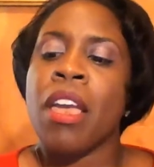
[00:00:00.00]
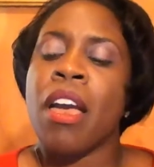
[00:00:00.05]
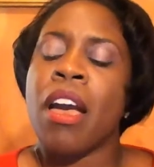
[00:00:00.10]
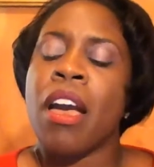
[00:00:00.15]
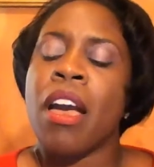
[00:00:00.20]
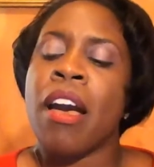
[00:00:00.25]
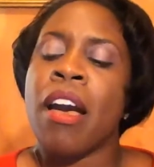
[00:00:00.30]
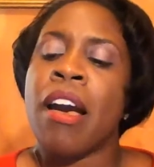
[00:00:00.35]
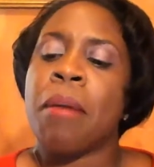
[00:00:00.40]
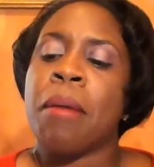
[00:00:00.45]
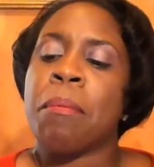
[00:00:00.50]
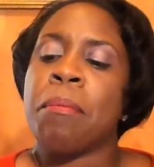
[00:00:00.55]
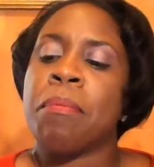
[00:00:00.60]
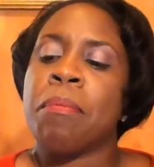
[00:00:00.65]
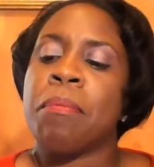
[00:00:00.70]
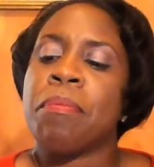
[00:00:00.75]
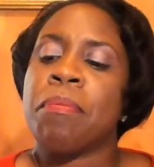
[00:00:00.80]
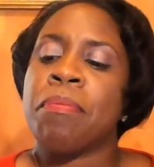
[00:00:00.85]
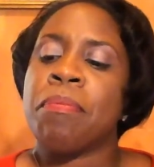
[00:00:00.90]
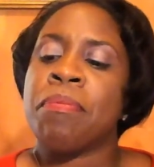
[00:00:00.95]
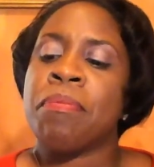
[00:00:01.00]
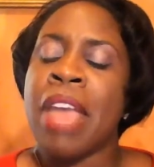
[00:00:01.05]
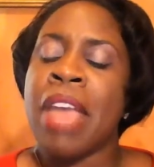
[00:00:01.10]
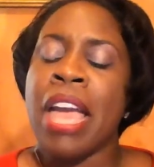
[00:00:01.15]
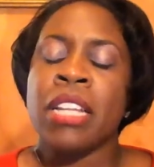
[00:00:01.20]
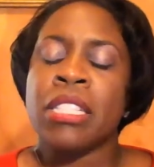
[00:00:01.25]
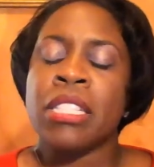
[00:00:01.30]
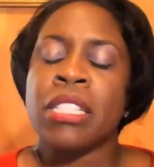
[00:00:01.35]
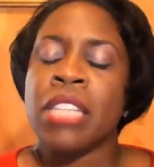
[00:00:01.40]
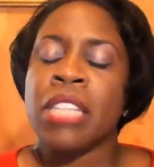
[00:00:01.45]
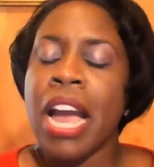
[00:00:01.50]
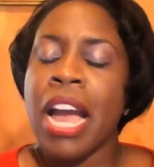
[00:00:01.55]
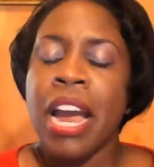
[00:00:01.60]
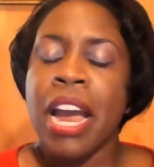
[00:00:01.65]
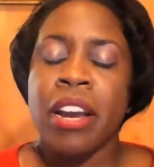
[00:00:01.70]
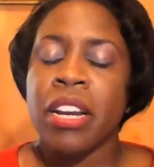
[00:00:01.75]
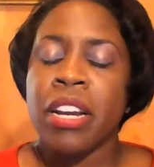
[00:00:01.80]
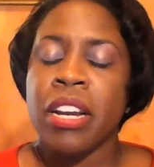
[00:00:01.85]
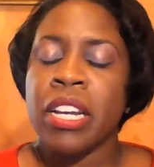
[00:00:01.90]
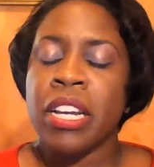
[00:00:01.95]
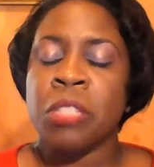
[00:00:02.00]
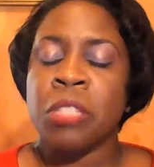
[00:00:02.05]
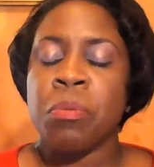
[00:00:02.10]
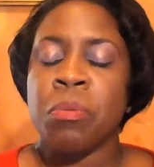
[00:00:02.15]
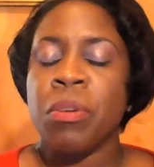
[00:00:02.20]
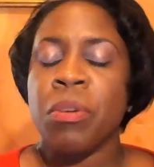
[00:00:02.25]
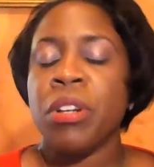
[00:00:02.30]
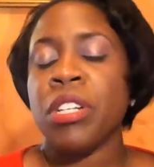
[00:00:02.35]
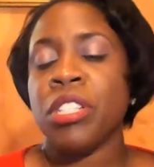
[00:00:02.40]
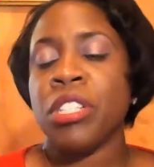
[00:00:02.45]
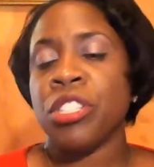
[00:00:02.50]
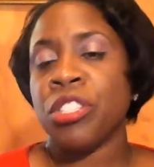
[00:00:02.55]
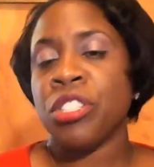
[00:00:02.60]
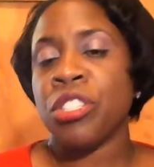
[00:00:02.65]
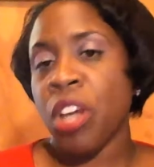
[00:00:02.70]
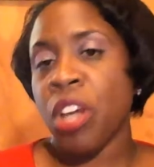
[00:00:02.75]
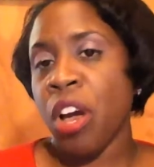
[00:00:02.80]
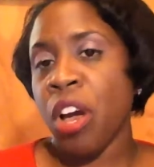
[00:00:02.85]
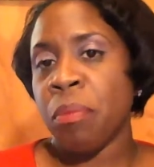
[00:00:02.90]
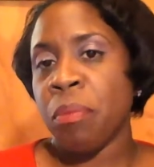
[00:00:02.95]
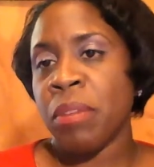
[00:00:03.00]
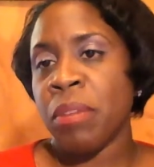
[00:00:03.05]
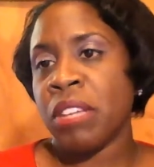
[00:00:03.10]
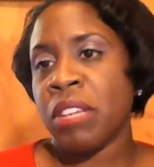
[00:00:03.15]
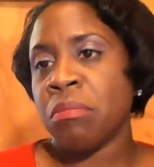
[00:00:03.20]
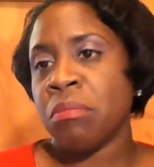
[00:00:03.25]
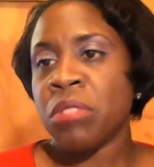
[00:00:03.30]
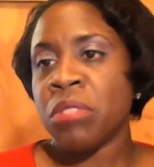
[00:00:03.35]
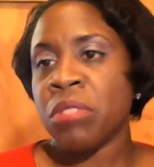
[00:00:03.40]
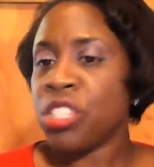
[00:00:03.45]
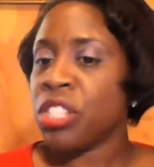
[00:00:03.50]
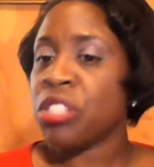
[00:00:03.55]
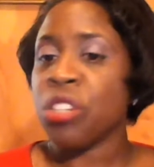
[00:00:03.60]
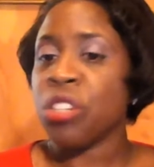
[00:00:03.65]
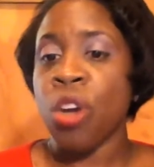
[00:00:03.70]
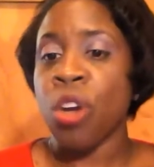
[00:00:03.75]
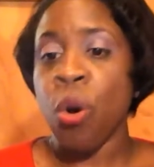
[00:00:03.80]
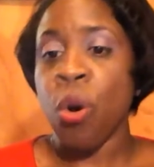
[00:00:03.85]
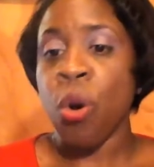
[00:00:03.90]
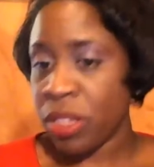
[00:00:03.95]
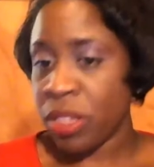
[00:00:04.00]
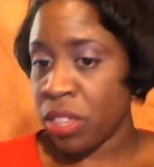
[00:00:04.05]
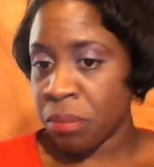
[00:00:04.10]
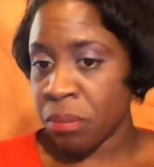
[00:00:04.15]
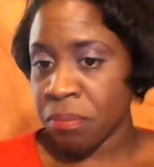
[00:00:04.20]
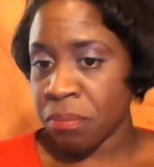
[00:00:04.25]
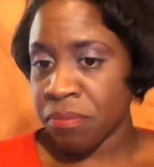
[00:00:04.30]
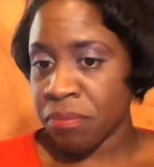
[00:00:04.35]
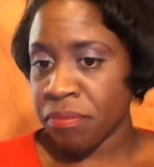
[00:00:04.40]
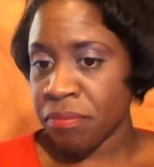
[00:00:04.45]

That entire experience taught me to just go with it.